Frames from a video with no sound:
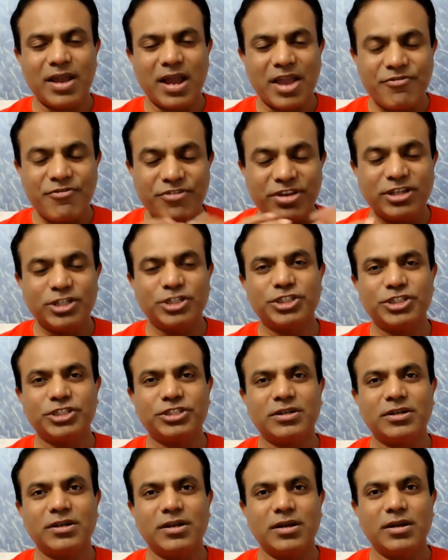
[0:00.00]
I wish
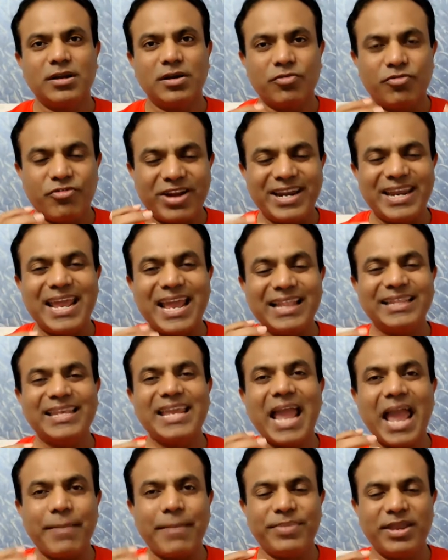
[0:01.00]
a very healthy,
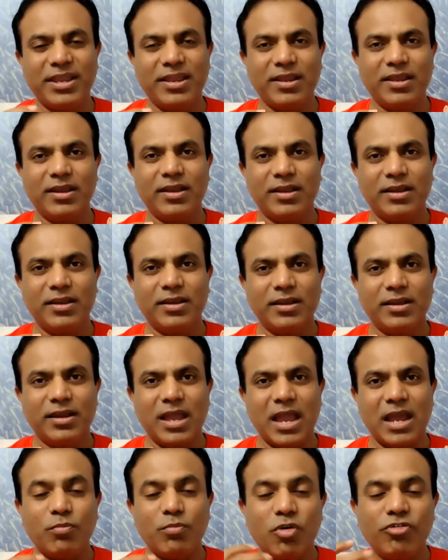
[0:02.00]
happy,
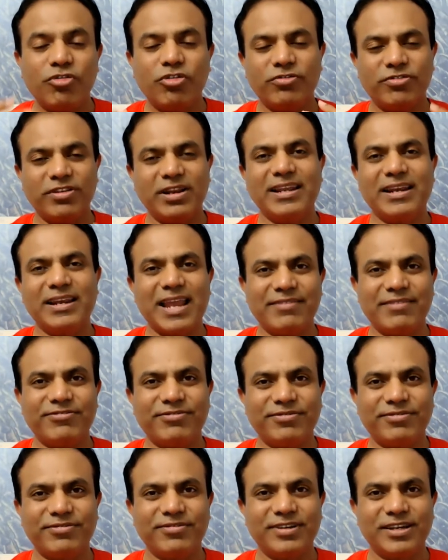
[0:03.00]
and more fulfilling life
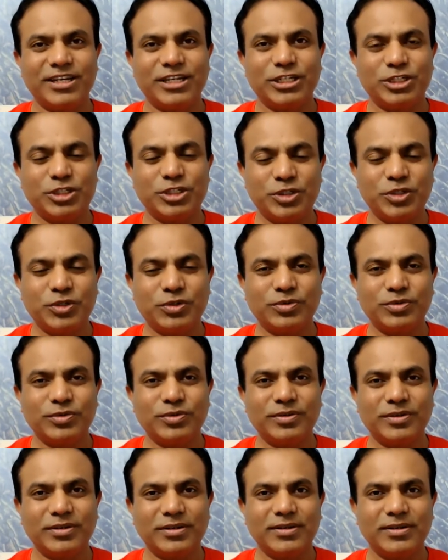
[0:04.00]
to you.
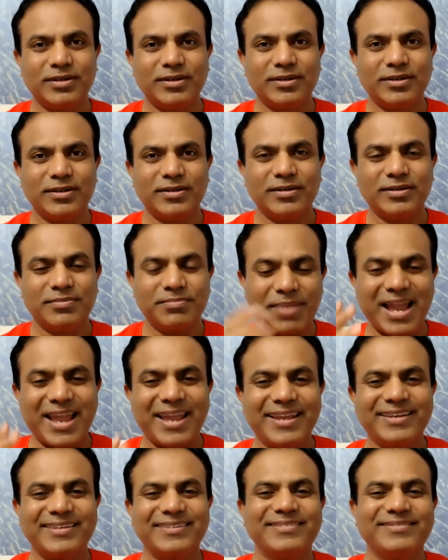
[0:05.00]

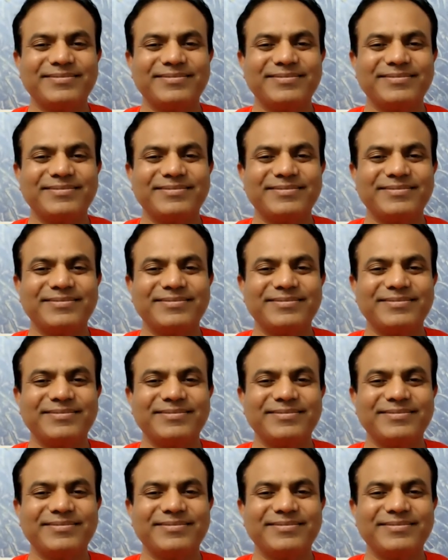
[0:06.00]
Bye.